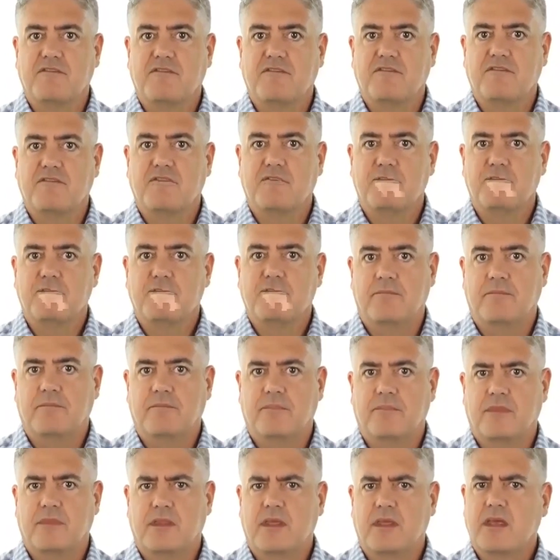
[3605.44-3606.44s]
said.
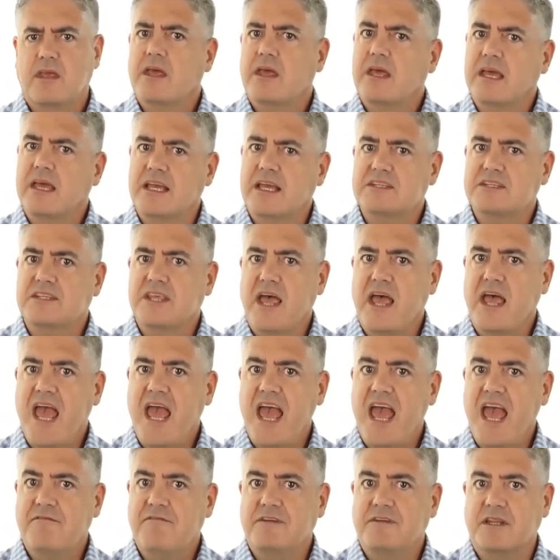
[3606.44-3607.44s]

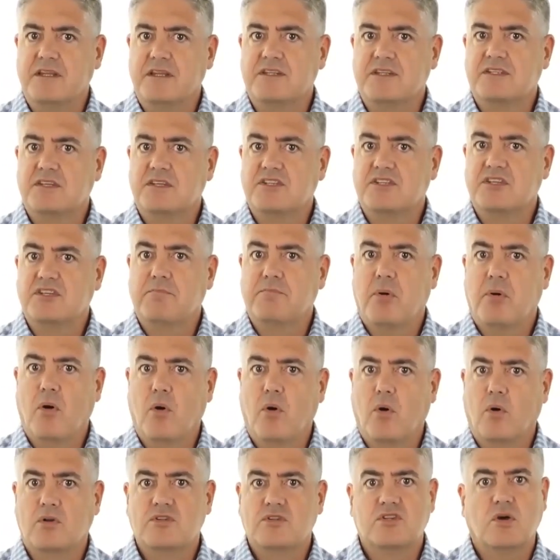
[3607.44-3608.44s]
Is there evidence that
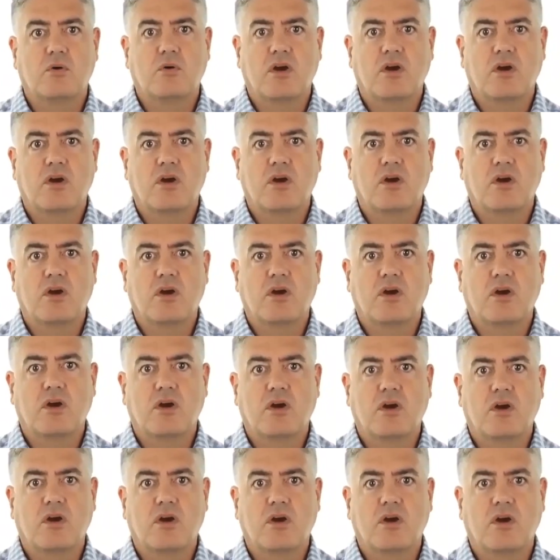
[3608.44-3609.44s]
supports
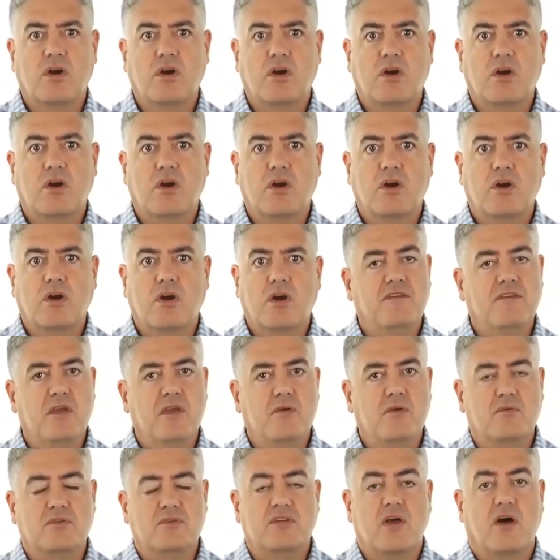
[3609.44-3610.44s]
with
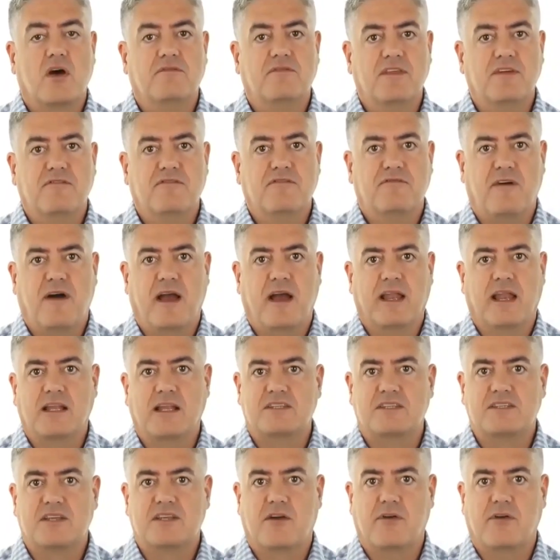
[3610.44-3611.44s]
the views of the
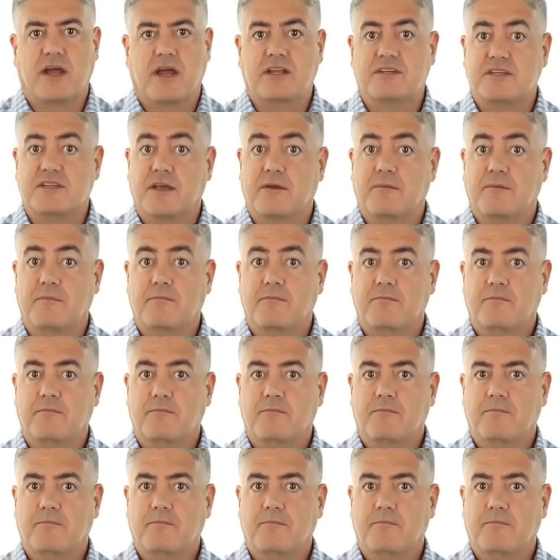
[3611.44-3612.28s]
finance director.